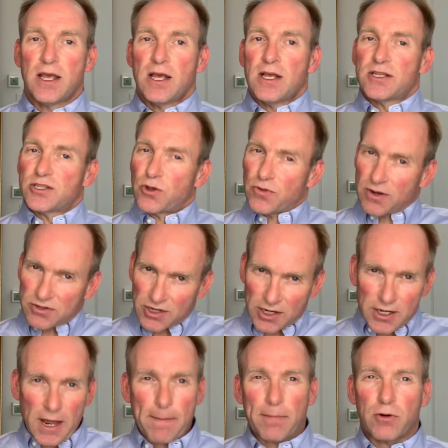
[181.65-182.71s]
So there's a
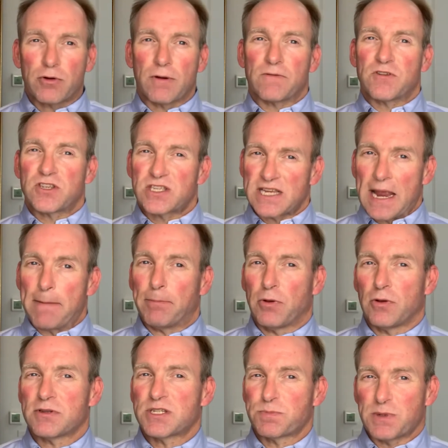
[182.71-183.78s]
number of
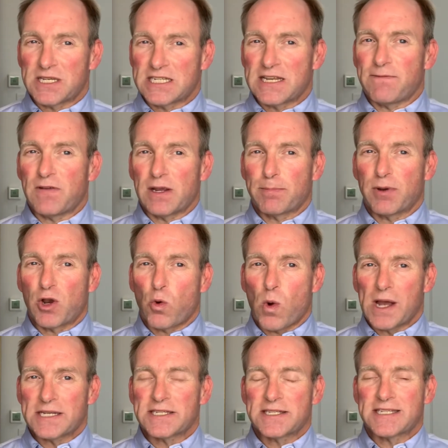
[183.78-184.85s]
sample specific
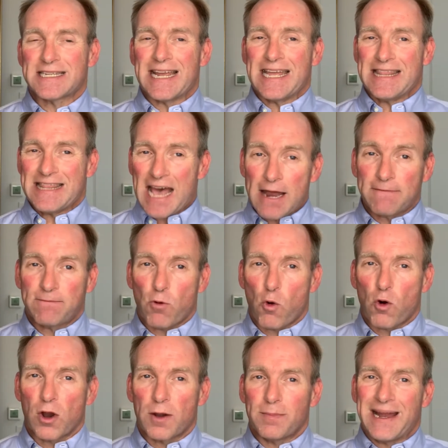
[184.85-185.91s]
bequests in that
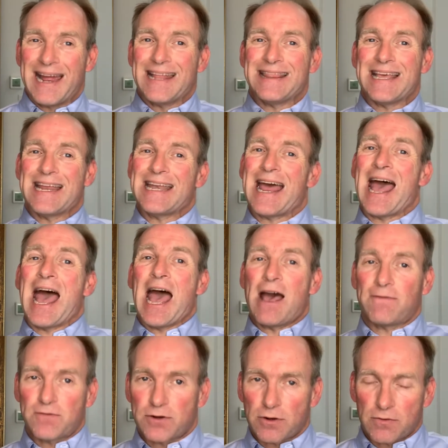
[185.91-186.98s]
form. And then
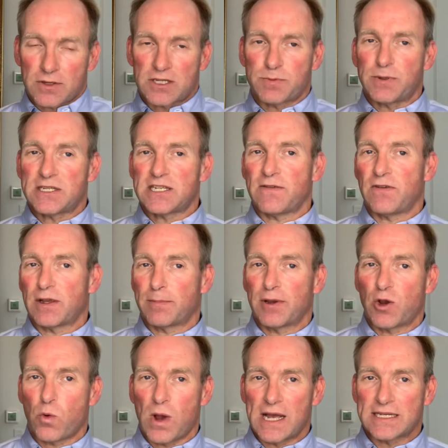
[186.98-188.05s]
after the specific
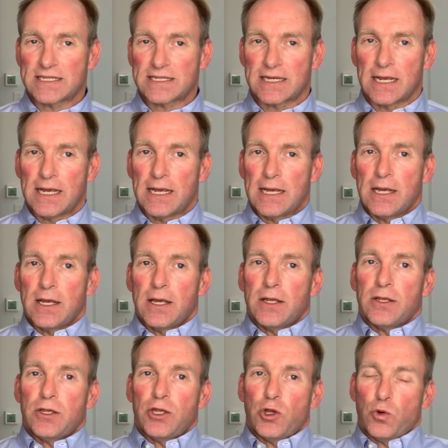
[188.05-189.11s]
bequests,
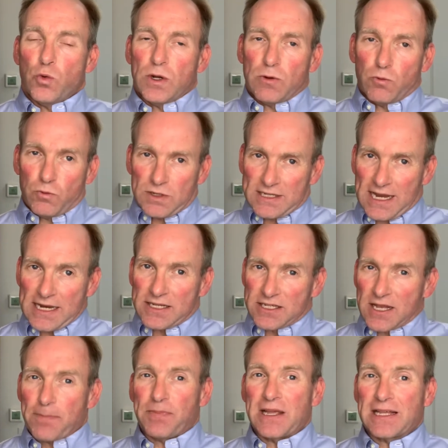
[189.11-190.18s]
you would say
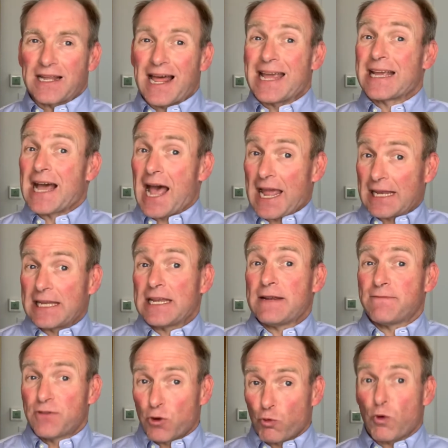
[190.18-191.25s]
something like, I
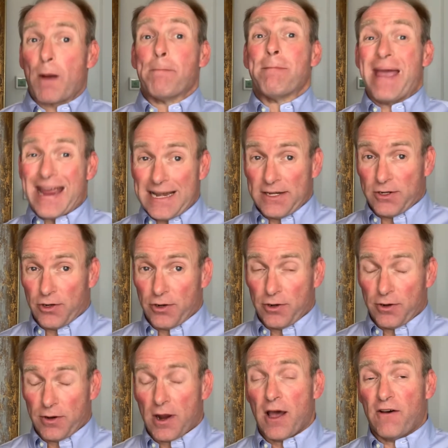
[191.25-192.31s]
leave the
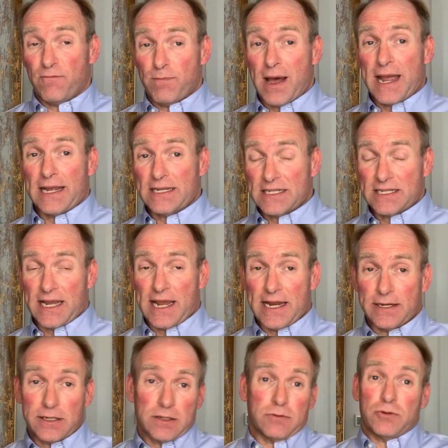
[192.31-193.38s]
remainder of my
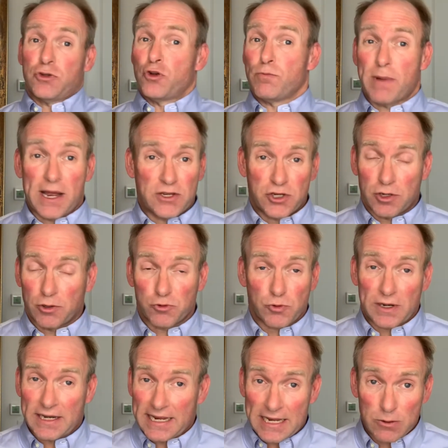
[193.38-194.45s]
estate to my
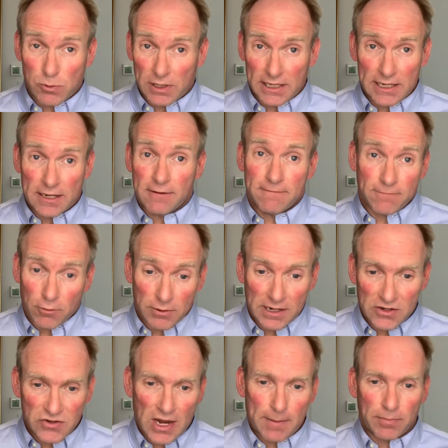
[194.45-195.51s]
children equally, for
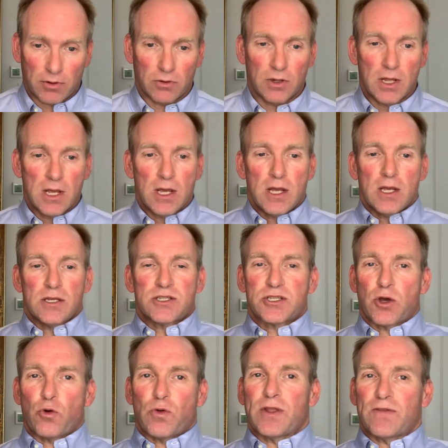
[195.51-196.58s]
example.
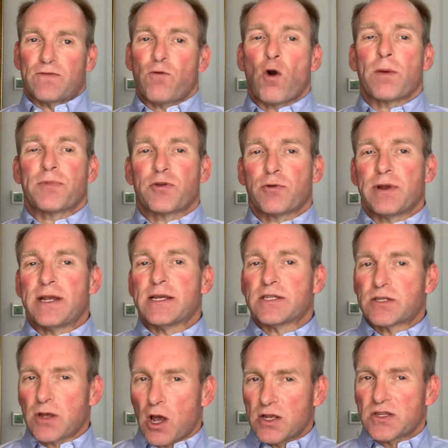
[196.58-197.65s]
So Form 3
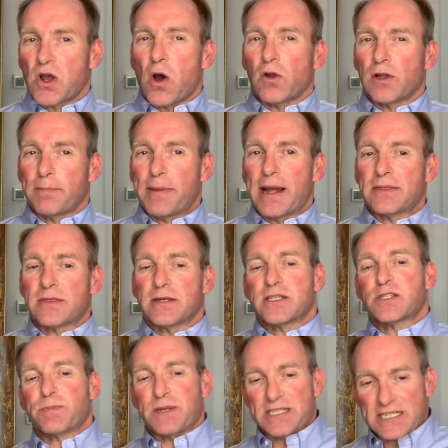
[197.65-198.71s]
is all about the
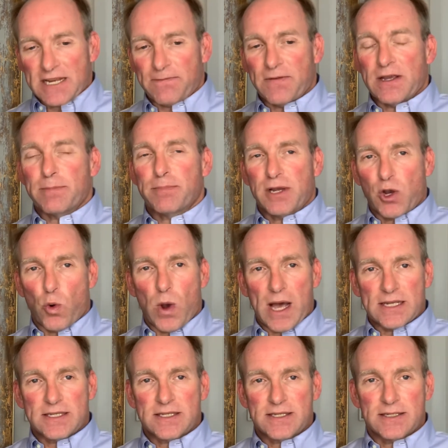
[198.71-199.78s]
specific
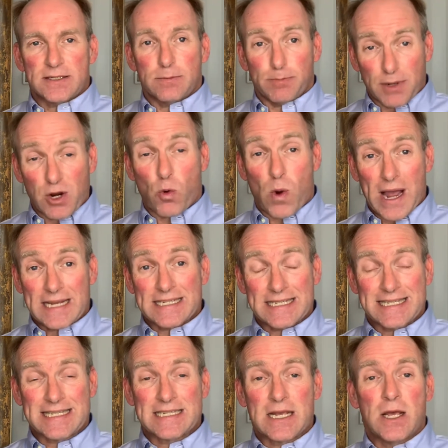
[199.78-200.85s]

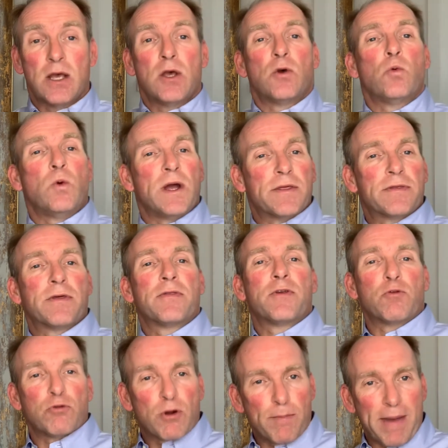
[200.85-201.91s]
bequests with the
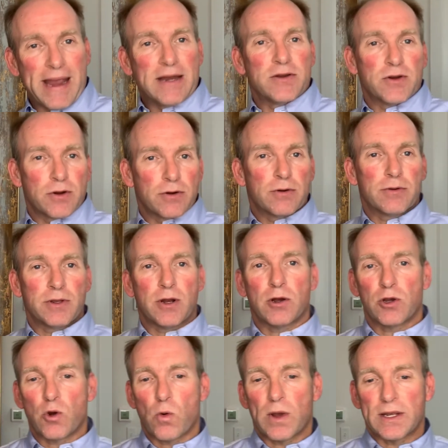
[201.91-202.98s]
remainder,
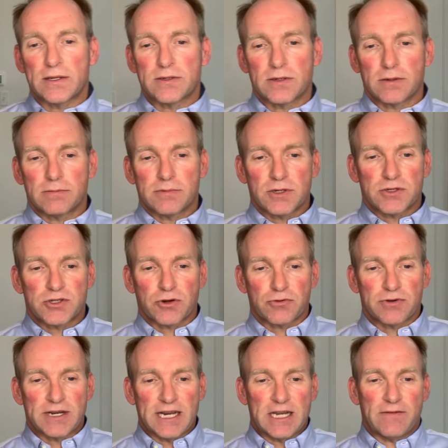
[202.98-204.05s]
going to
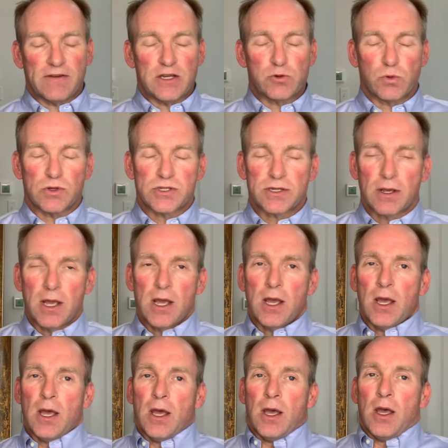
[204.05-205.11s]
certain individuals.
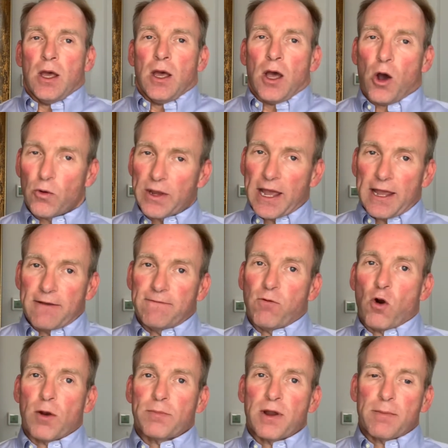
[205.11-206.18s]
Okay,
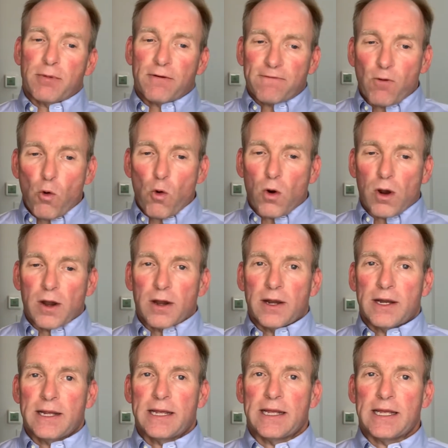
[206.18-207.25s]
form number 4
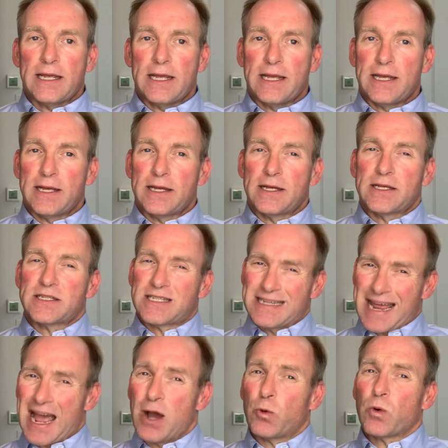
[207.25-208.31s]
is
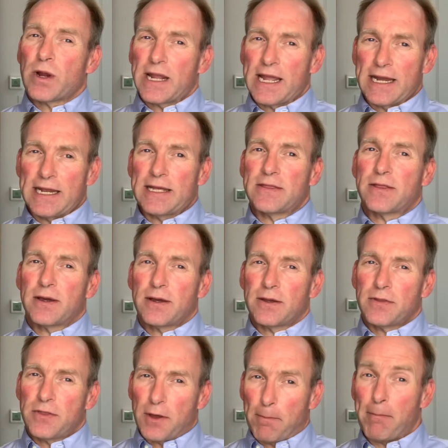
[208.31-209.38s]
now we're getting
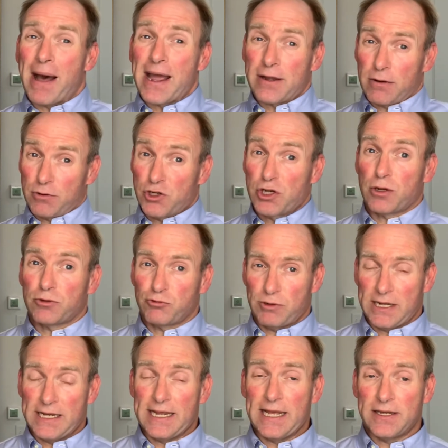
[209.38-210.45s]
the minor
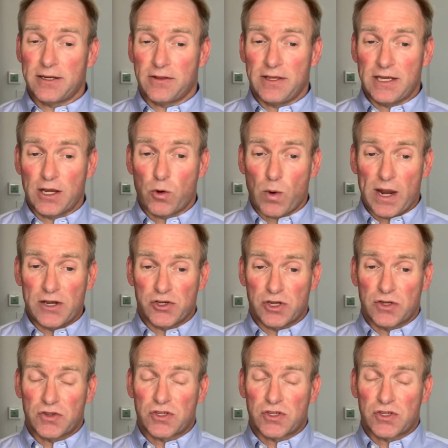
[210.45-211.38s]
children into the equation.